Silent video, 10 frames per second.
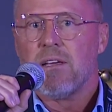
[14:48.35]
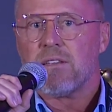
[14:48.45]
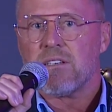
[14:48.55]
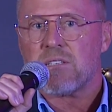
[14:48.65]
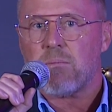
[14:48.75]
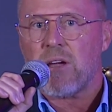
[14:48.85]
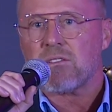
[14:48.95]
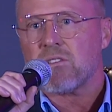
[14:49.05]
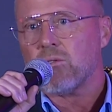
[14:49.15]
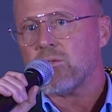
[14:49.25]
The
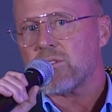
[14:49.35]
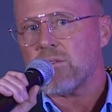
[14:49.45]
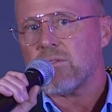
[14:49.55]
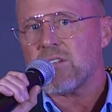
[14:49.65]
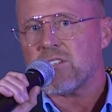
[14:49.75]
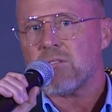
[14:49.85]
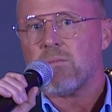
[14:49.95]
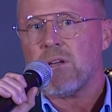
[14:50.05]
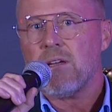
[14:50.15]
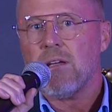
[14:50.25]
inspectors also need to
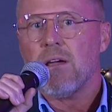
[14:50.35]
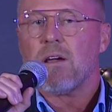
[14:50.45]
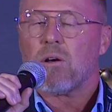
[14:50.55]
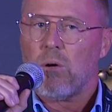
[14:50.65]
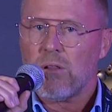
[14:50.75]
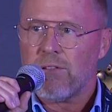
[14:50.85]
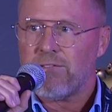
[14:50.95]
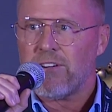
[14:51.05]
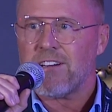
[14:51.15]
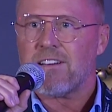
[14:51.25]
be
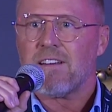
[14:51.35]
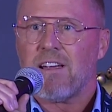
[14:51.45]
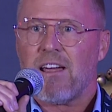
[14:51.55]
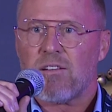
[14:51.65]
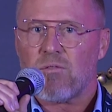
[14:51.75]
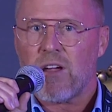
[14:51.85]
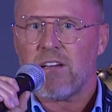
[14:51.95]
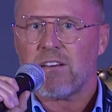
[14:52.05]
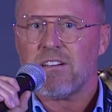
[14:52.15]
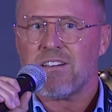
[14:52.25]
qualified and
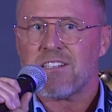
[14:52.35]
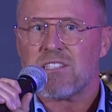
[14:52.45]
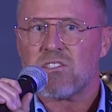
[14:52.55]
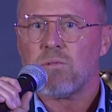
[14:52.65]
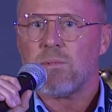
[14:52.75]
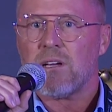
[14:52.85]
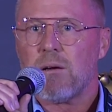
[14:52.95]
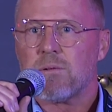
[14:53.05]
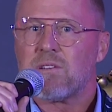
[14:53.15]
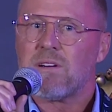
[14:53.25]
recognized to be
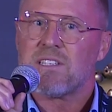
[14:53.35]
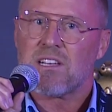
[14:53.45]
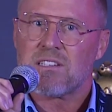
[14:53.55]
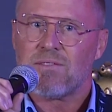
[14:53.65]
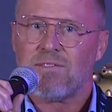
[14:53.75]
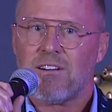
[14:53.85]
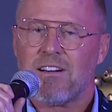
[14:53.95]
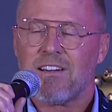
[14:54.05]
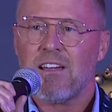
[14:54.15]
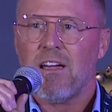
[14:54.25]
able to
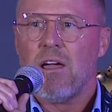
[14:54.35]
identify